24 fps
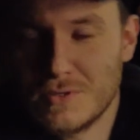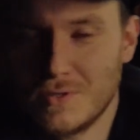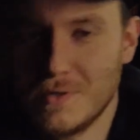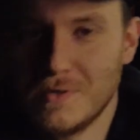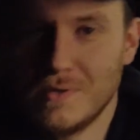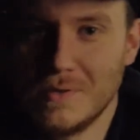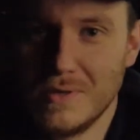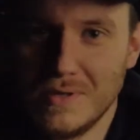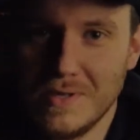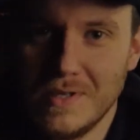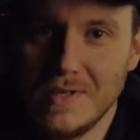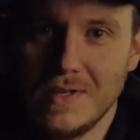
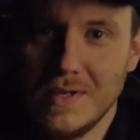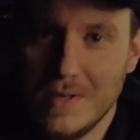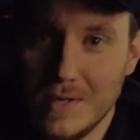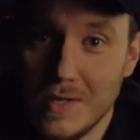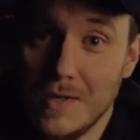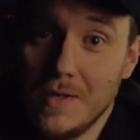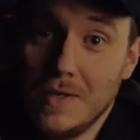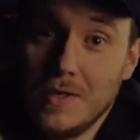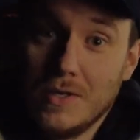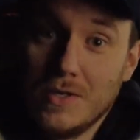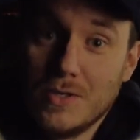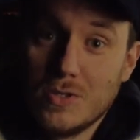so
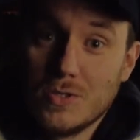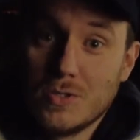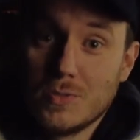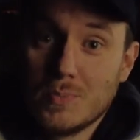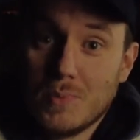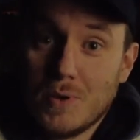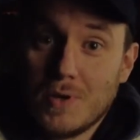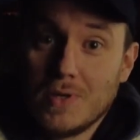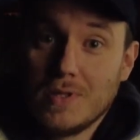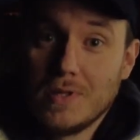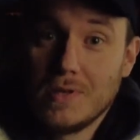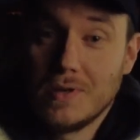
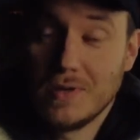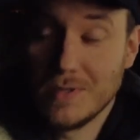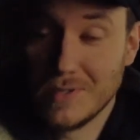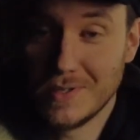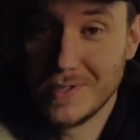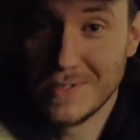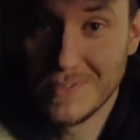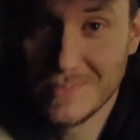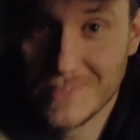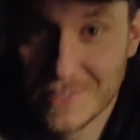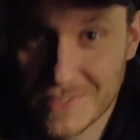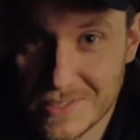spoiler
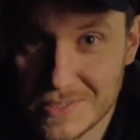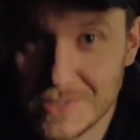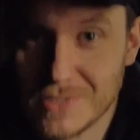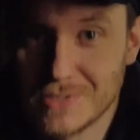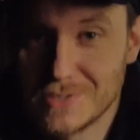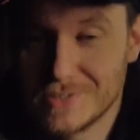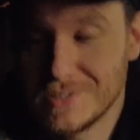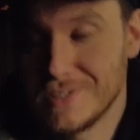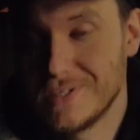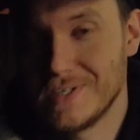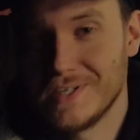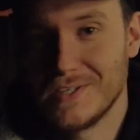alert, this
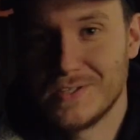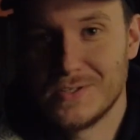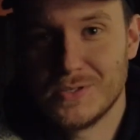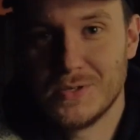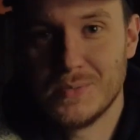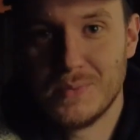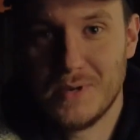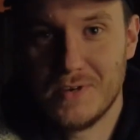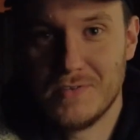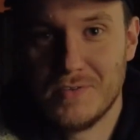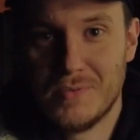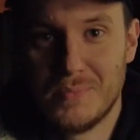does turn into
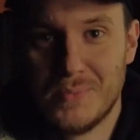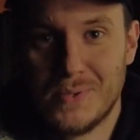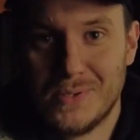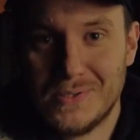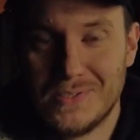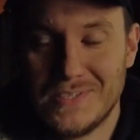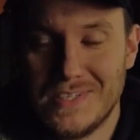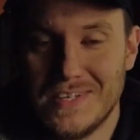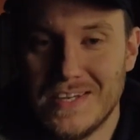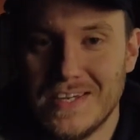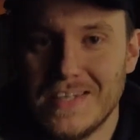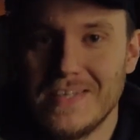a bit of a
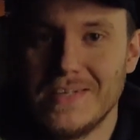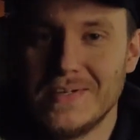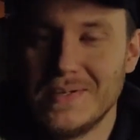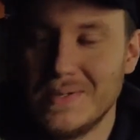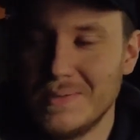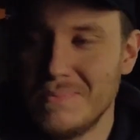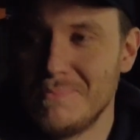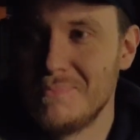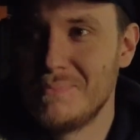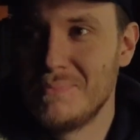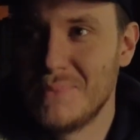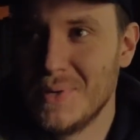
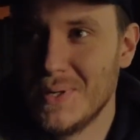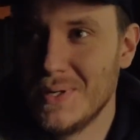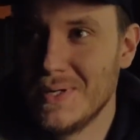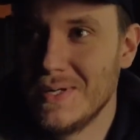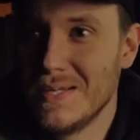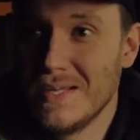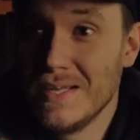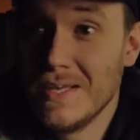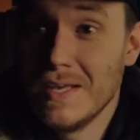multi-nighter, but